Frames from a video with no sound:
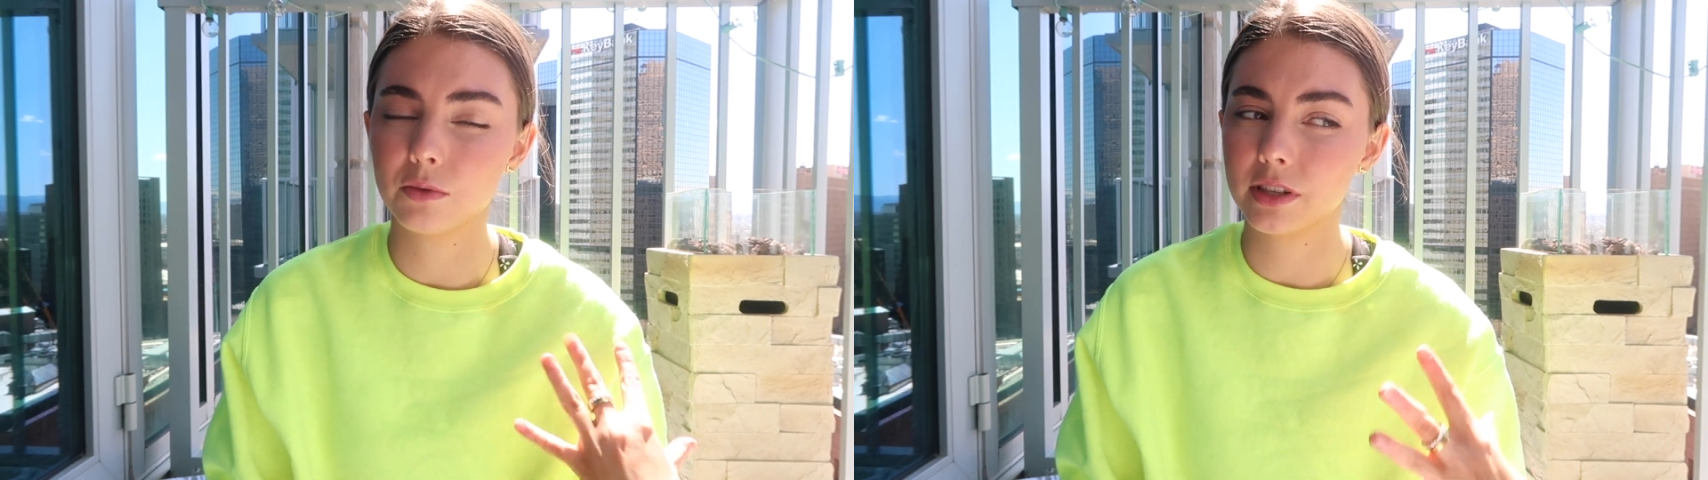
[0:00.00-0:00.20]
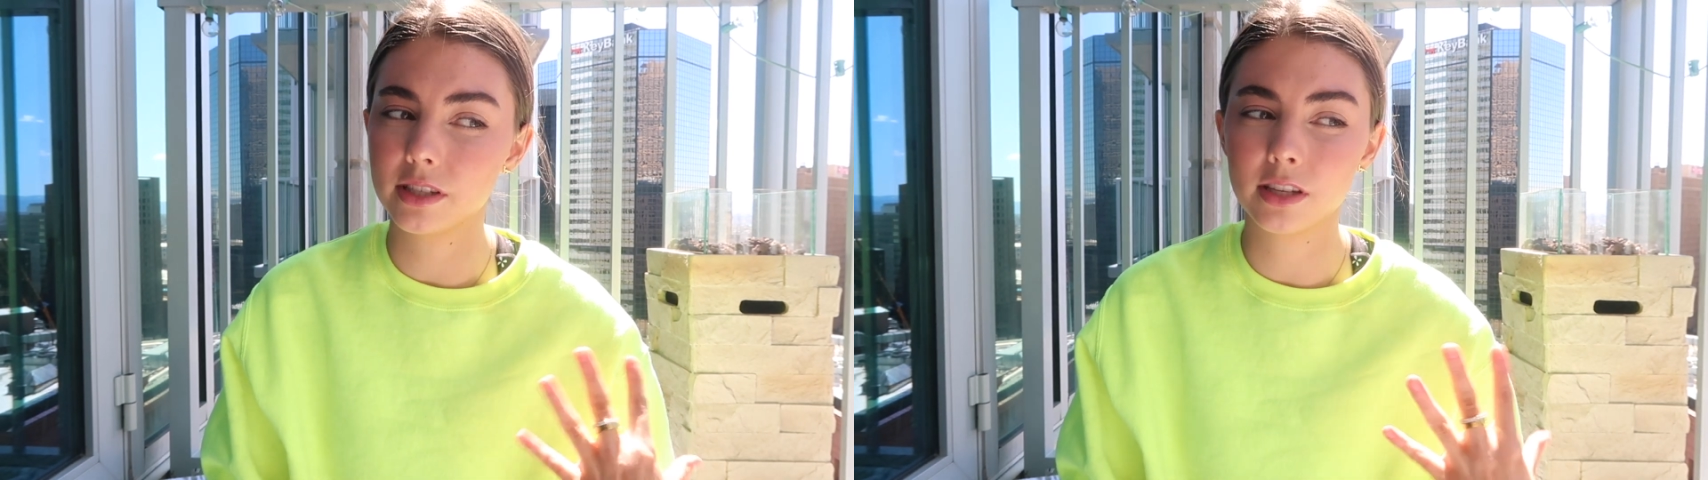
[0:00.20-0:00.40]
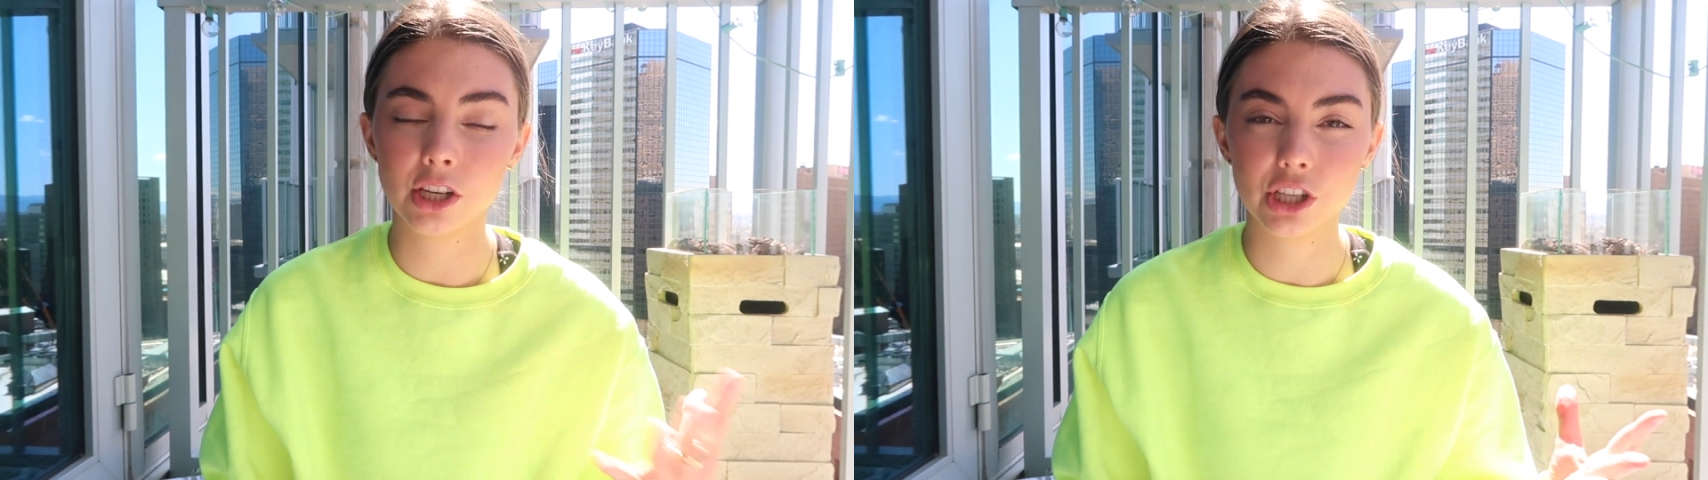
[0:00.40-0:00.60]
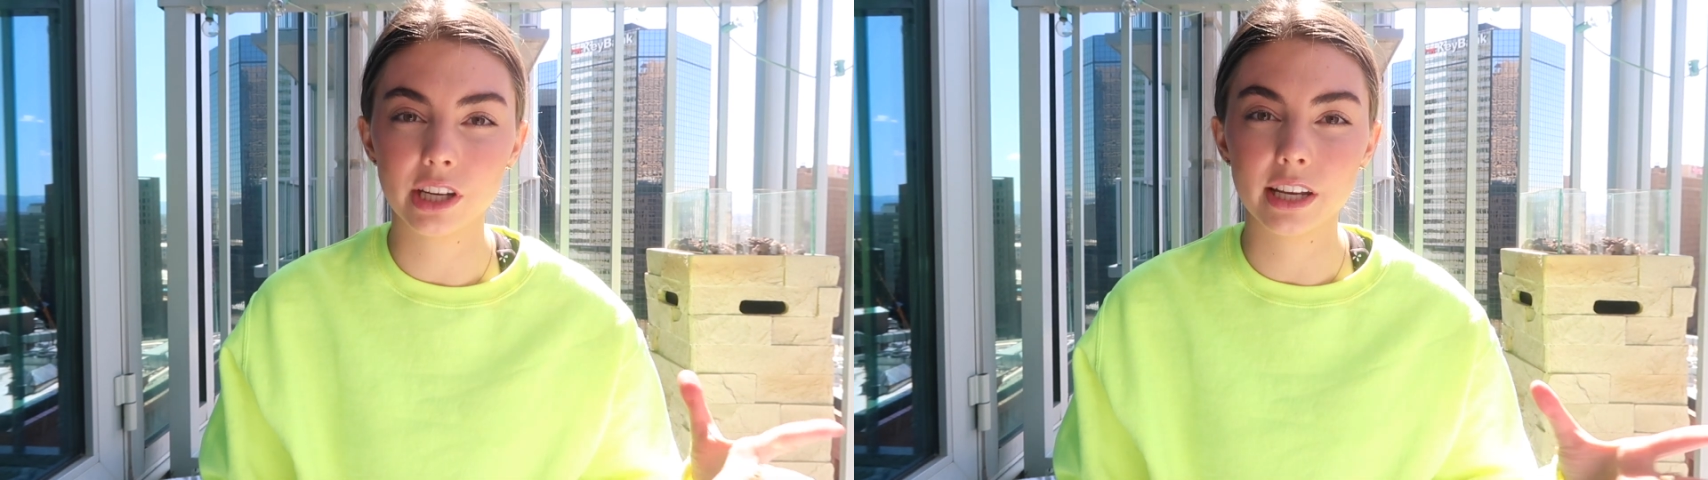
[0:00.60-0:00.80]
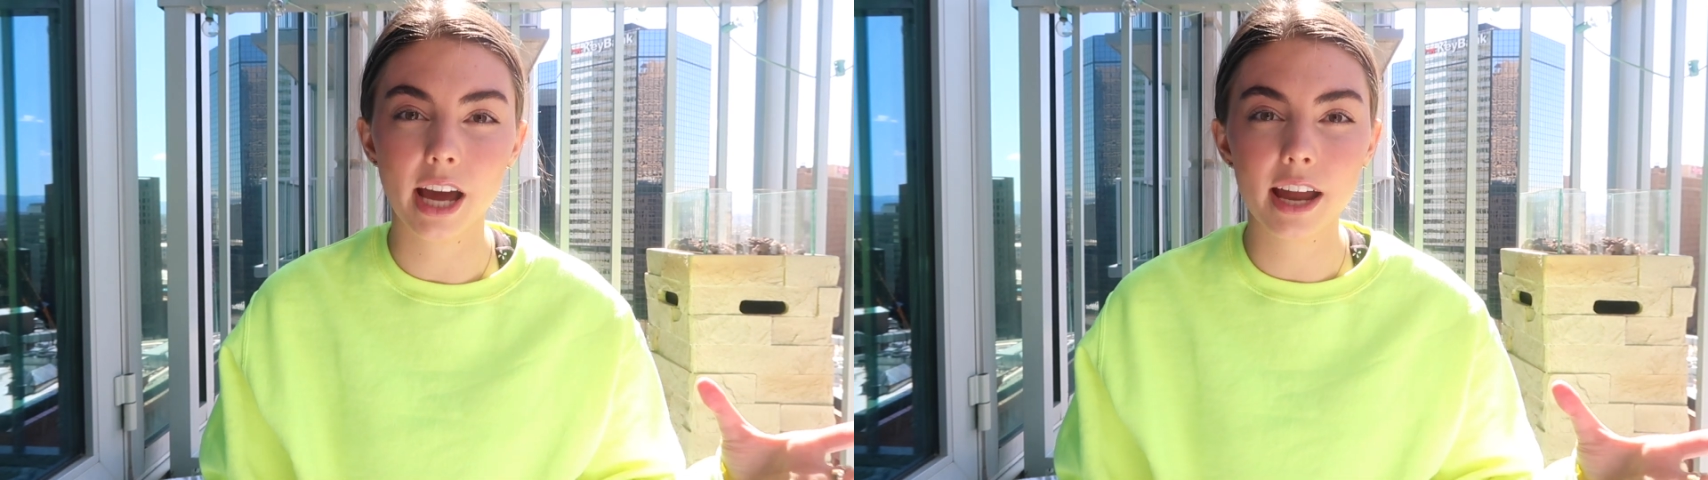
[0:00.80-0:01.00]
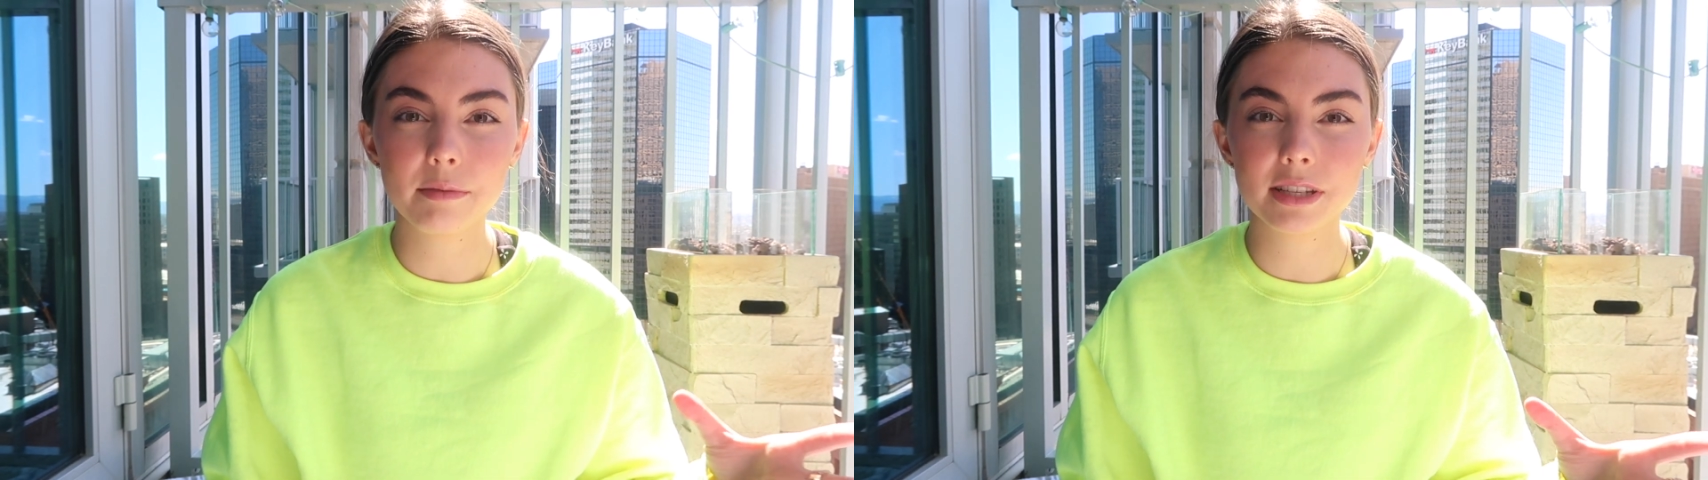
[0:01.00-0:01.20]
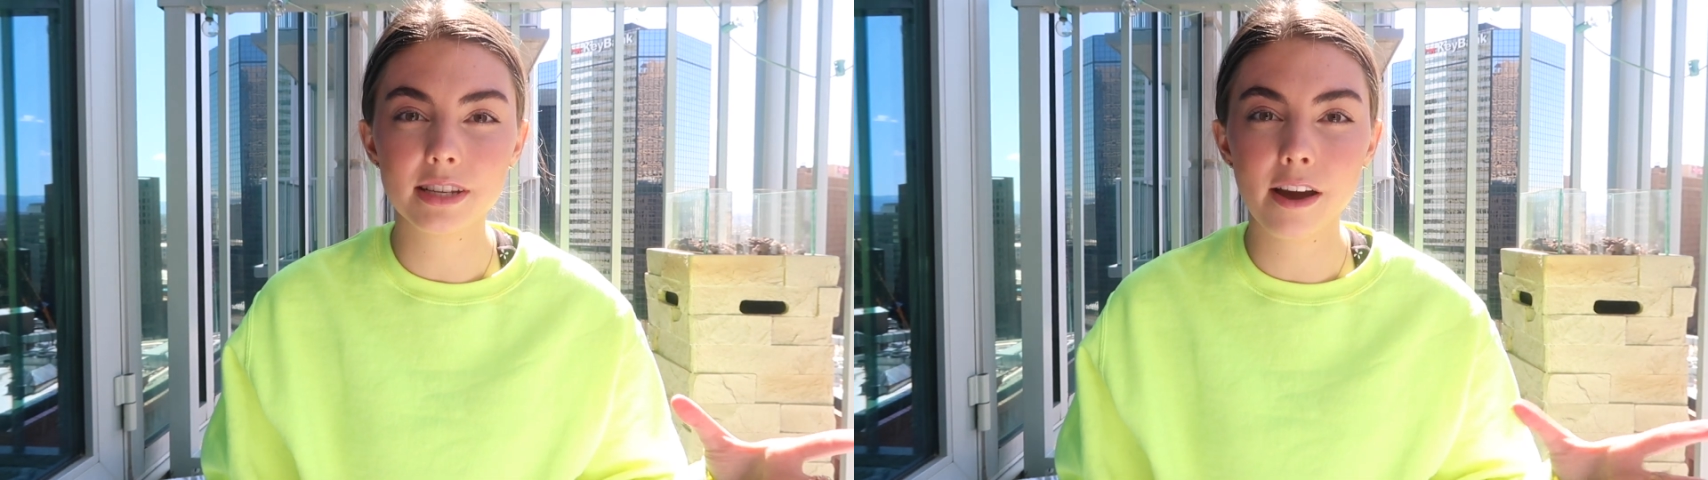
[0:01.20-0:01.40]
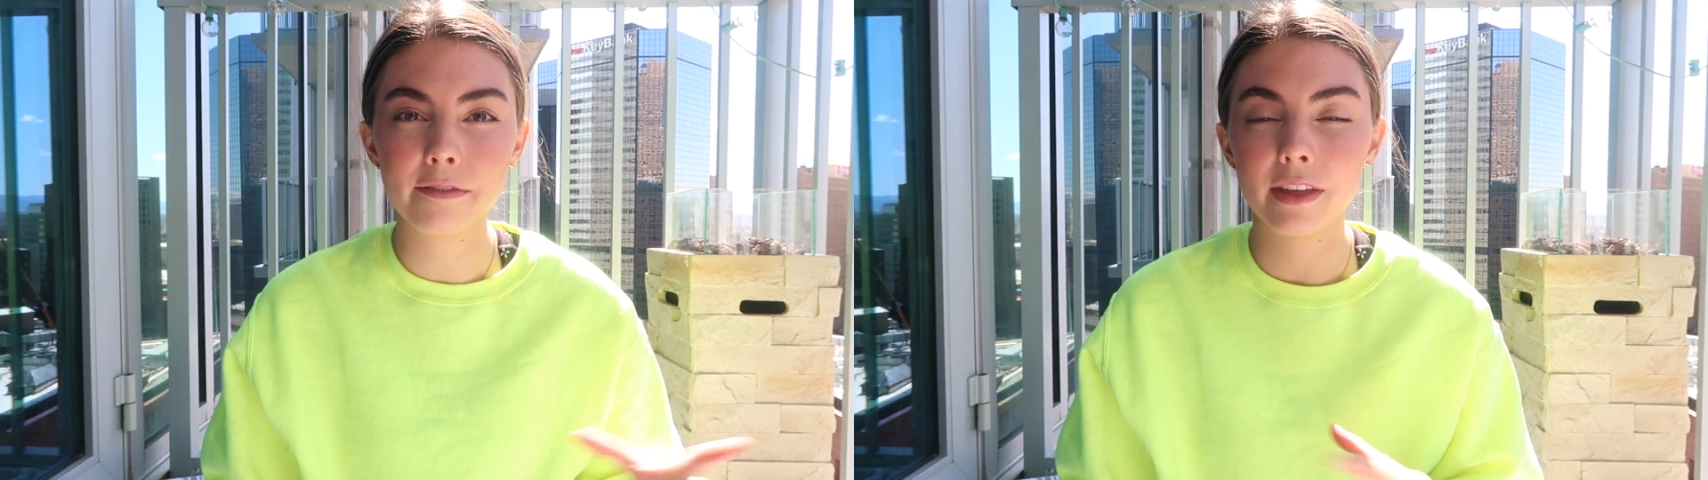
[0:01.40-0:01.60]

retouching anatomy stuff,